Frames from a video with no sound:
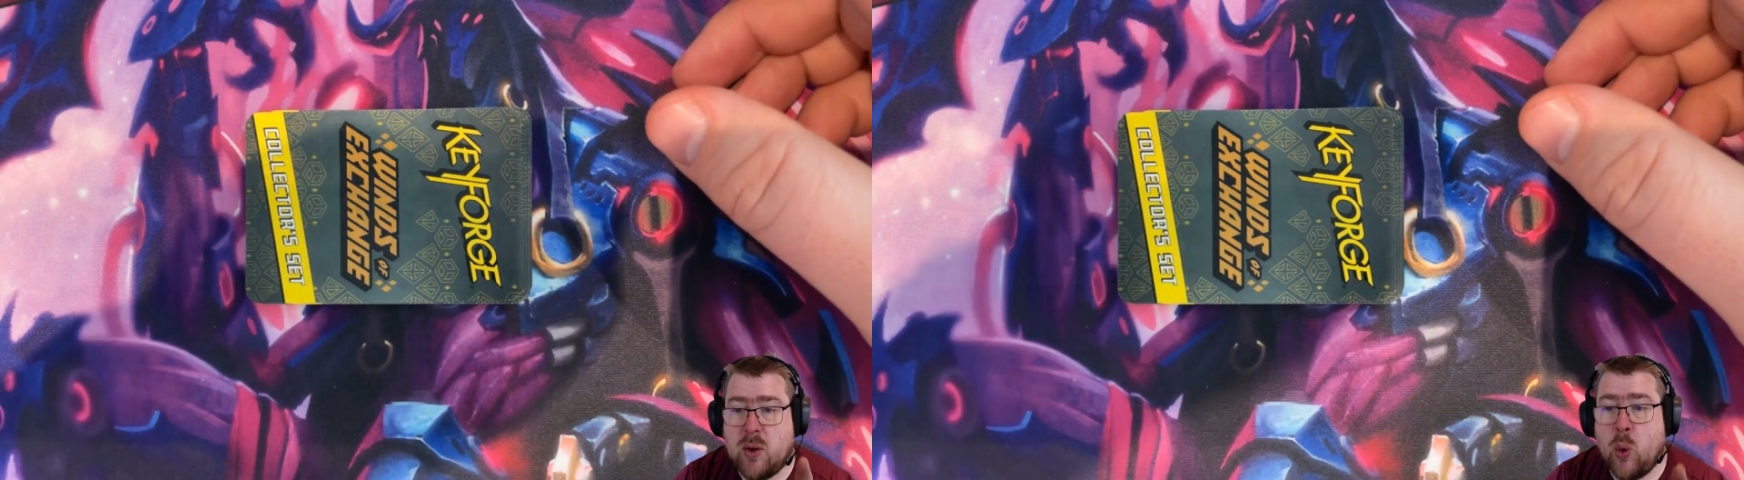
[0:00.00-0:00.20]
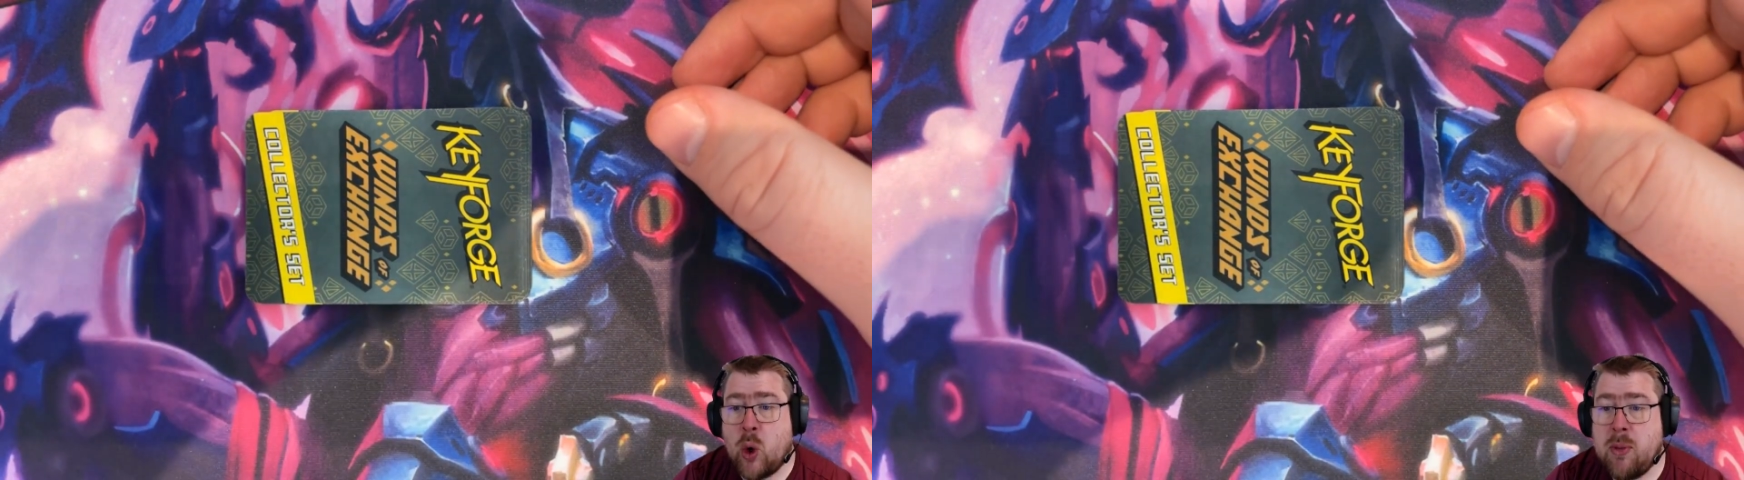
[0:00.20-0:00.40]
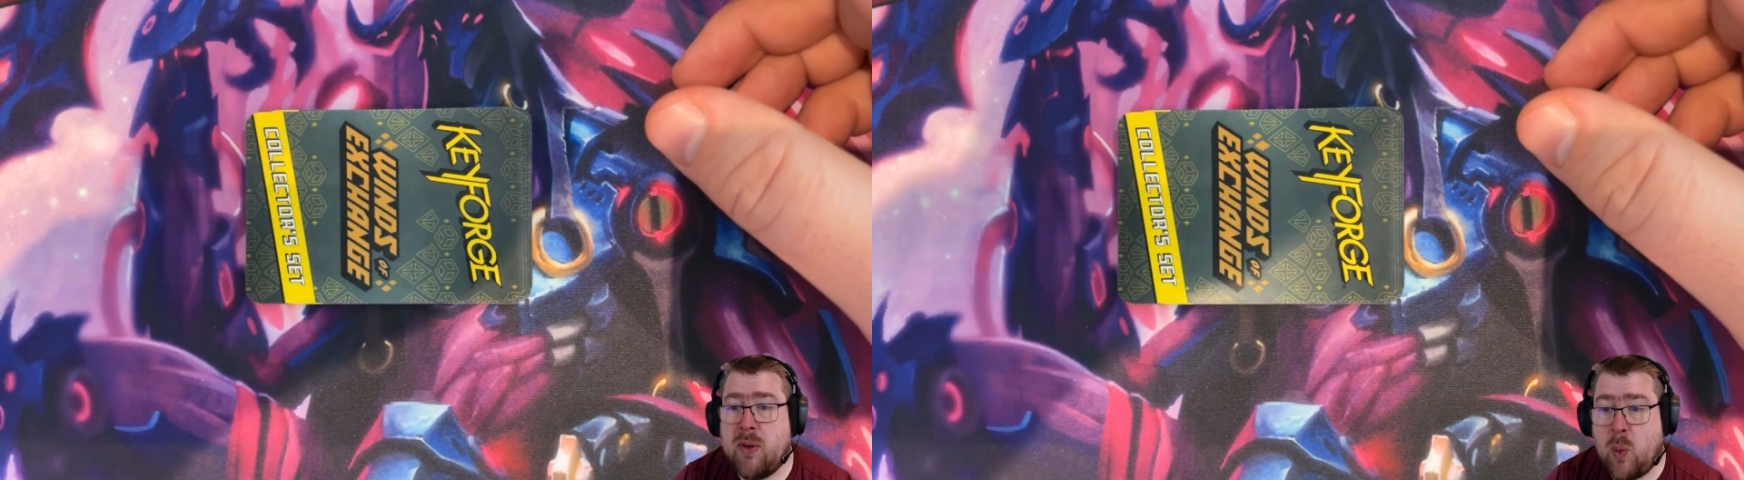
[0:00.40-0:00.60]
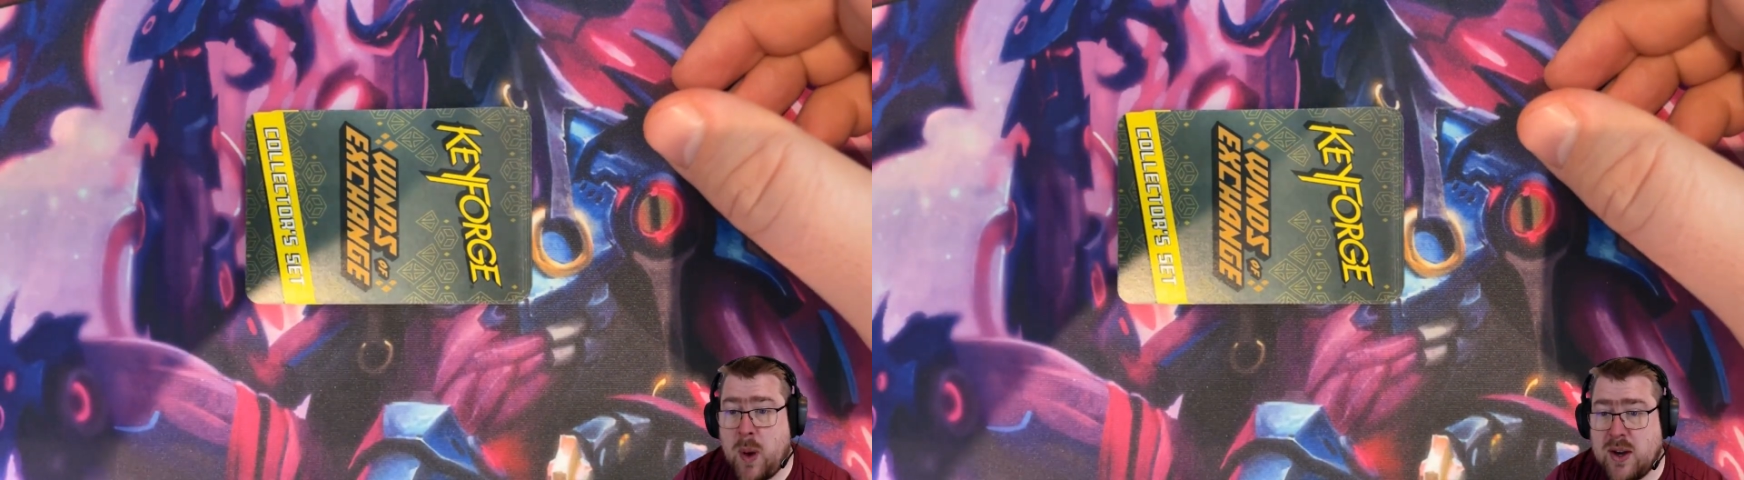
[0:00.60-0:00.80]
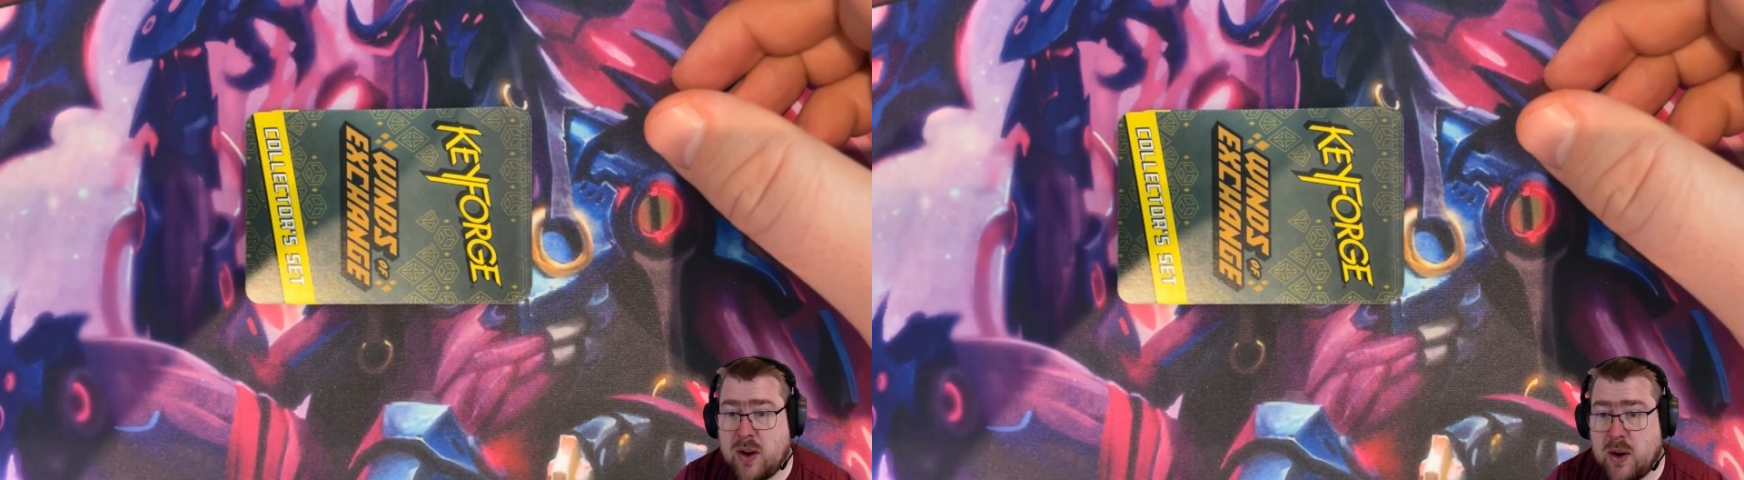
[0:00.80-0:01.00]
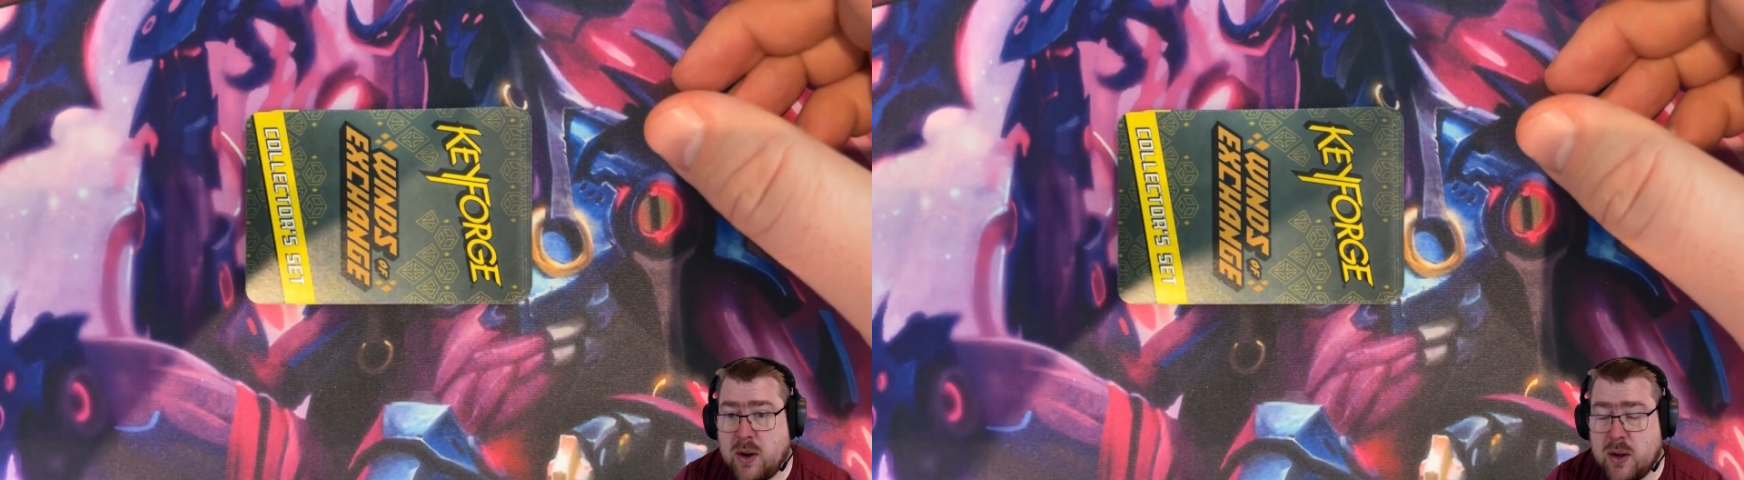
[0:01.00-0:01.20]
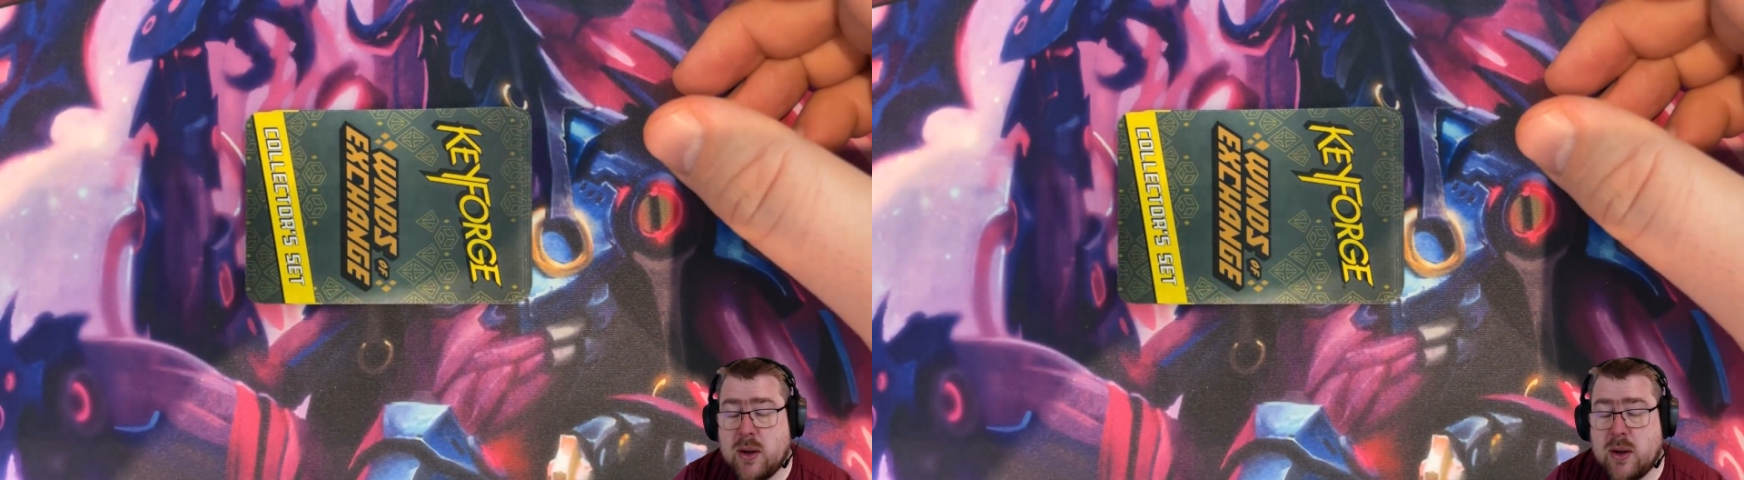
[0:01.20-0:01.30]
Orb of Wonder